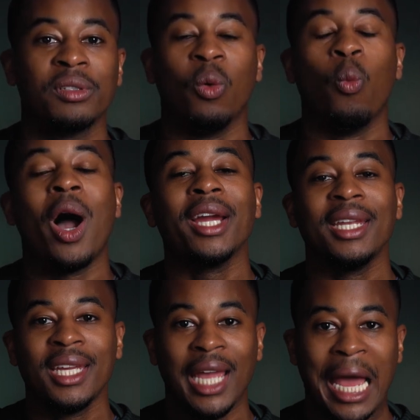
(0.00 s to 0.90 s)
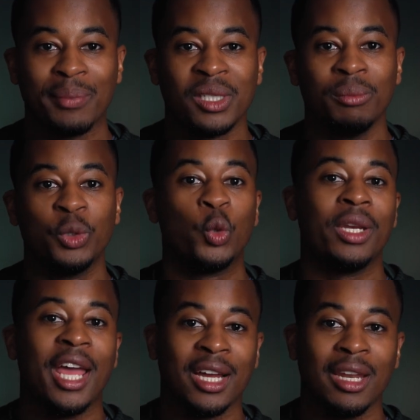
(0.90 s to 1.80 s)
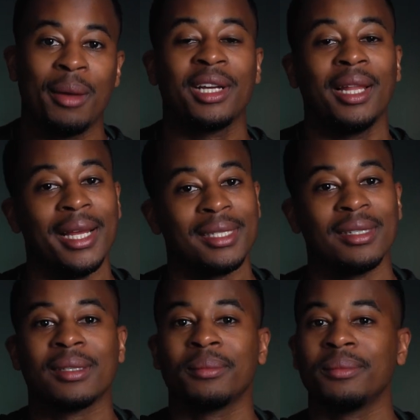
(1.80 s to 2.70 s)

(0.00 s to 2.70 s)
the widening gaps between economic classes.